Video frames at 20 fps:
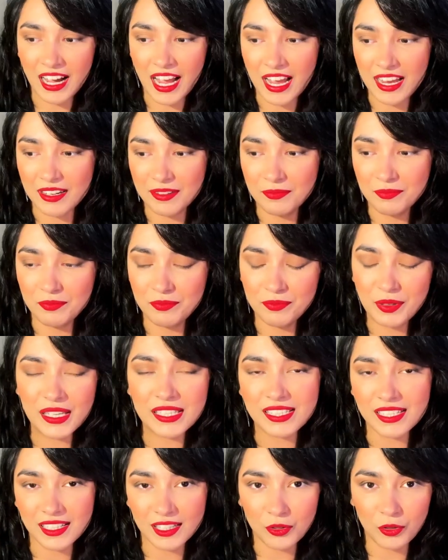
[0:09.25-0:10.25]
And
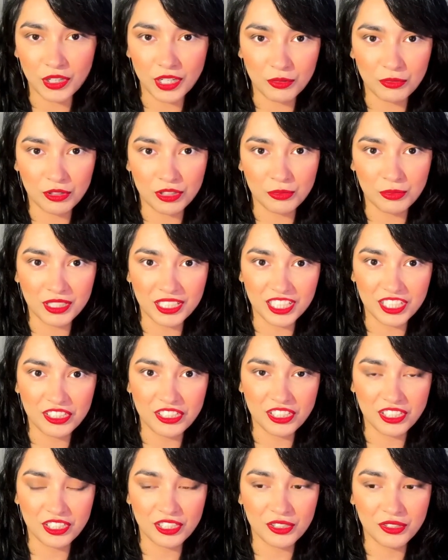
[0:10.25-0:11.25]
basically what I'm going to be
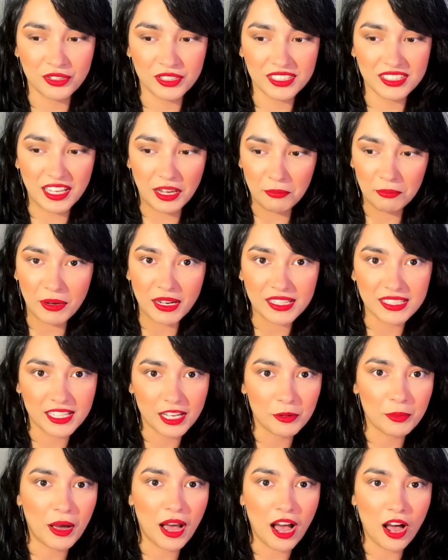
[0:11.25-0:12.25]
teaching you is step by
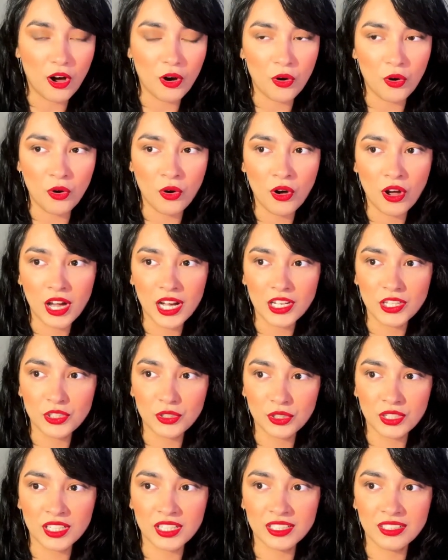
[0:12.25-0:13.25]
step how
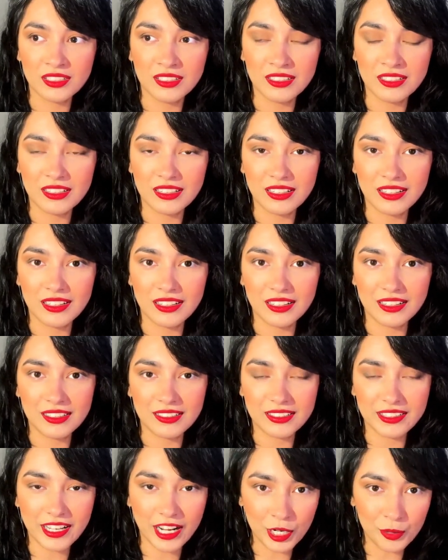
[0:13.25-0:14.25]
you can
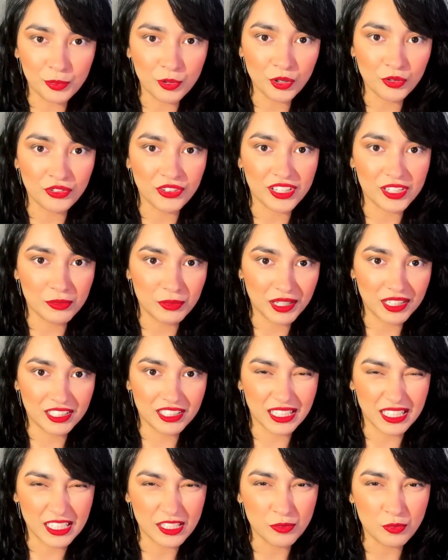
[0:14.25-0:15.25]
sculpt your face, make it
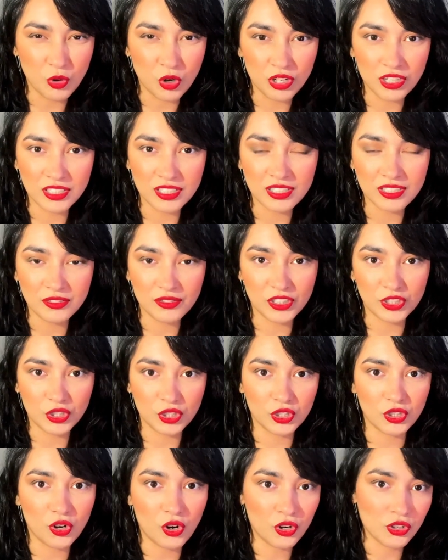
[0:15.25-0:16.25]
really smaller when
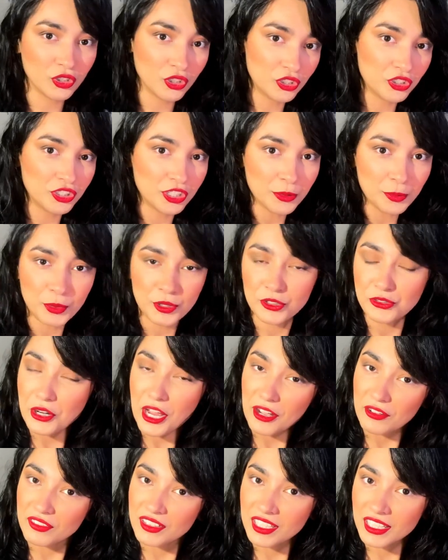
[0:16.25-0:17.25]
you're on your trip,
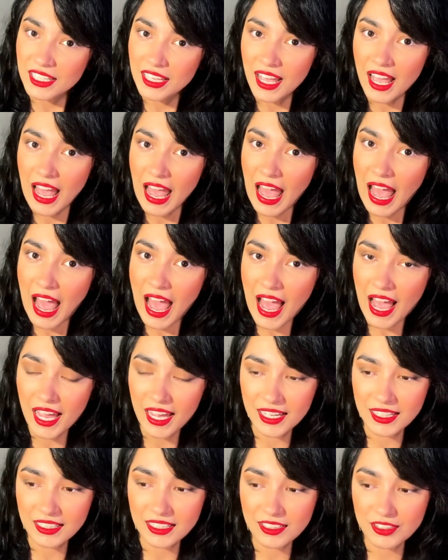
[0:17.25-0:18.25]
traveling.
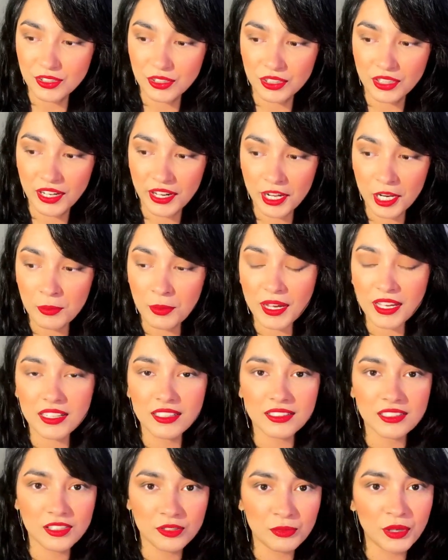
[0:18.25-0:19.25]
And it's going to help,
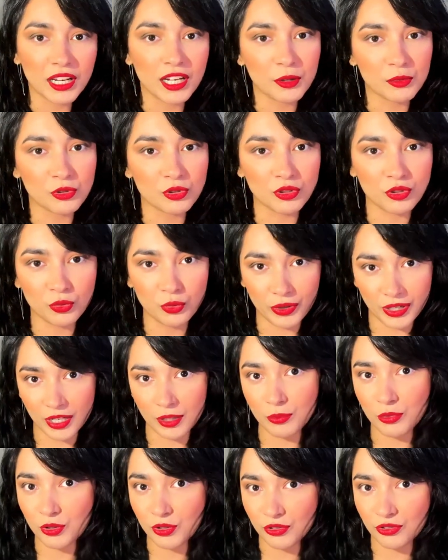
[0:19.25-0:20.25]
and this makeup is going to
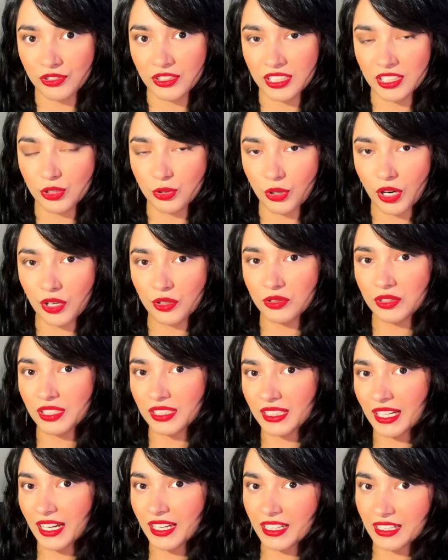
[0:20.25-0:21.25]
wear beautifully throughout the
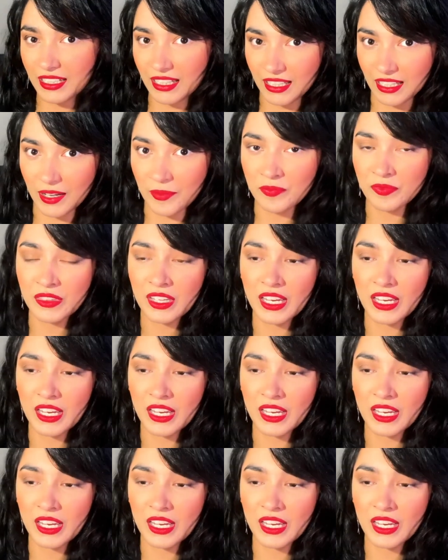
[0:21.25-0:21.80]
entire day.